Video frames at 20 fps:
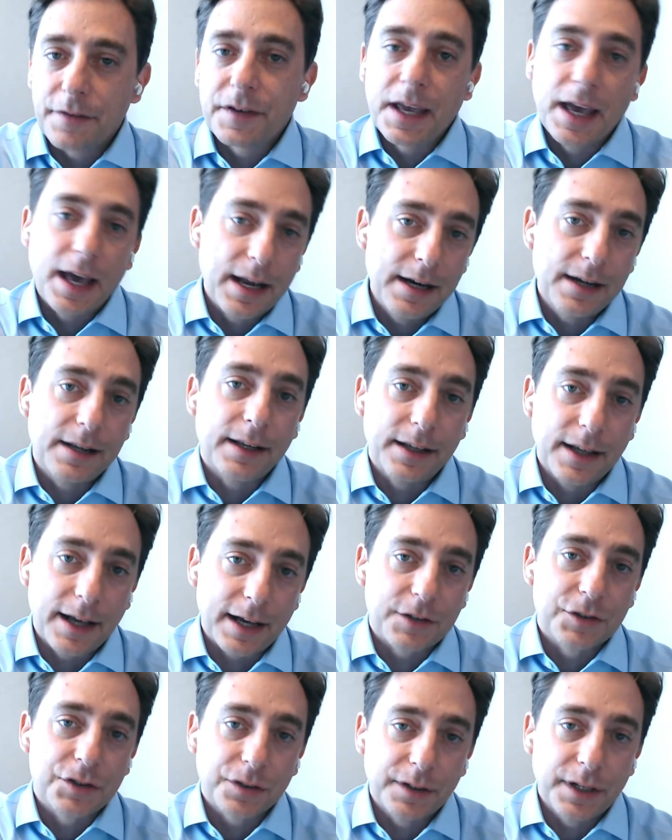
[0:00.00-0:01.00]
Kennedy,
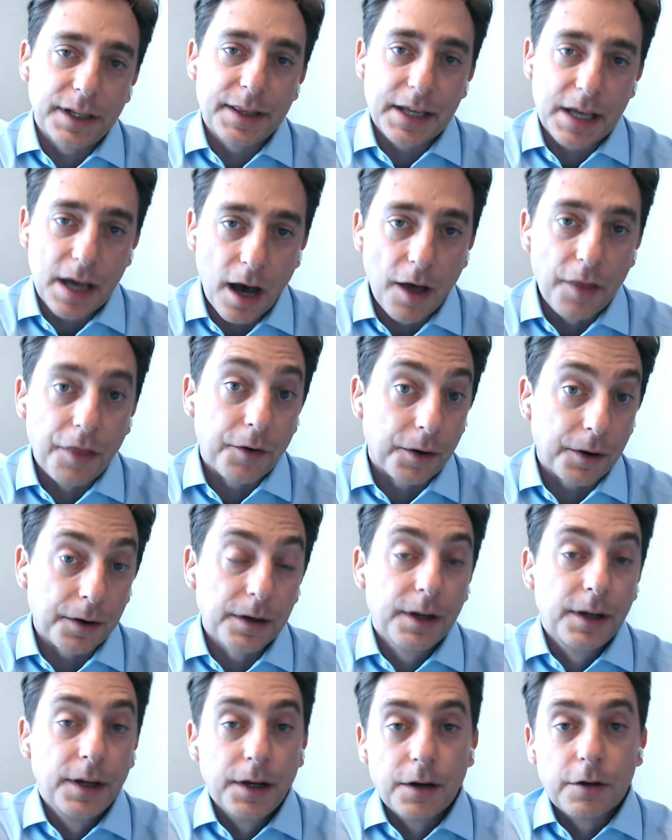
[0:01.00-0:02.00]
actually, the
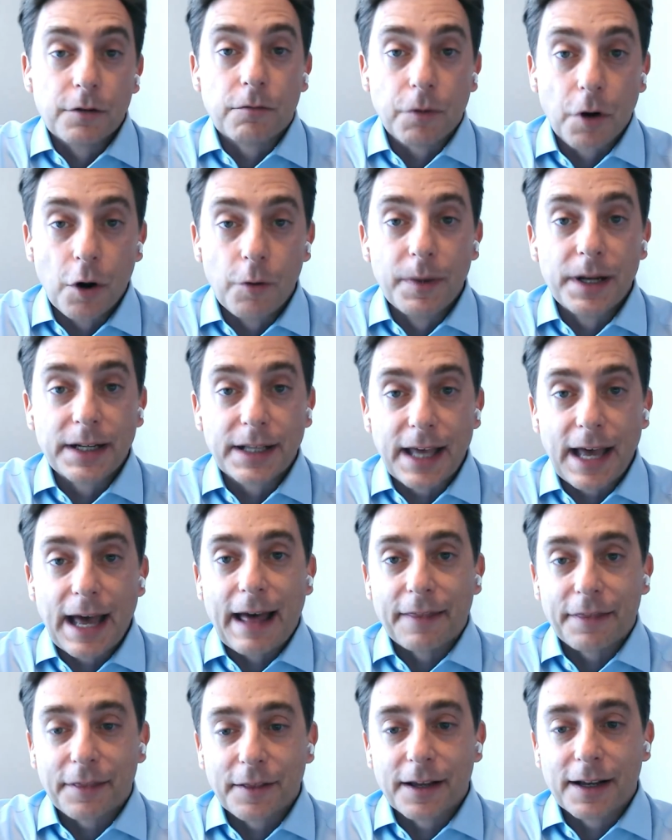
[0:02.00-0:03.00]
other Roman
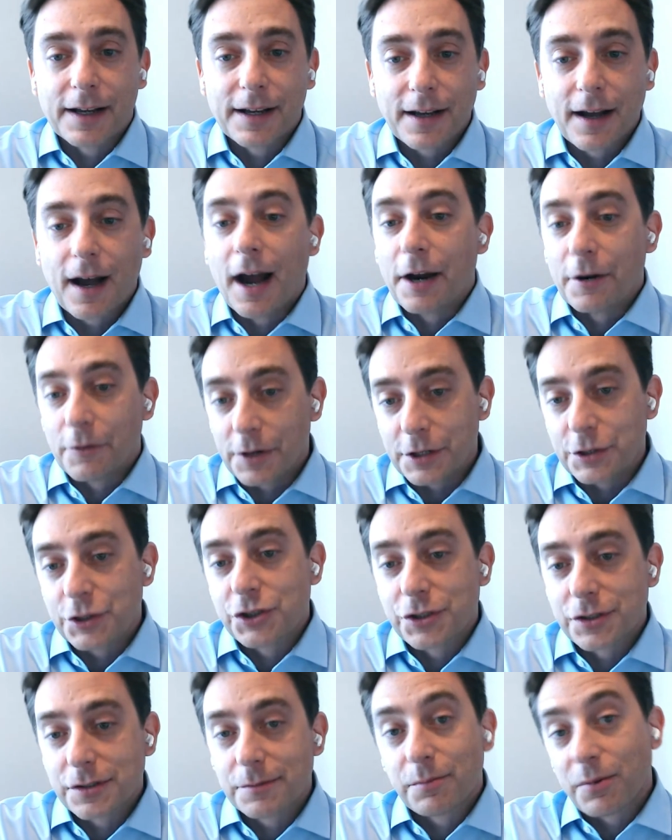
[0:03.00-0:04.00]
Catholic
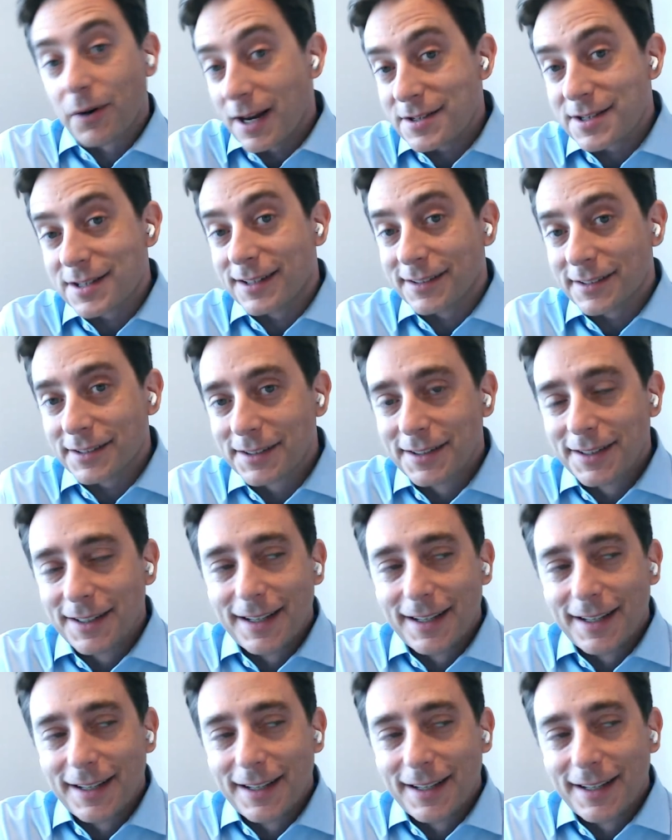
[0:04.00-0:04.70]
Irish president.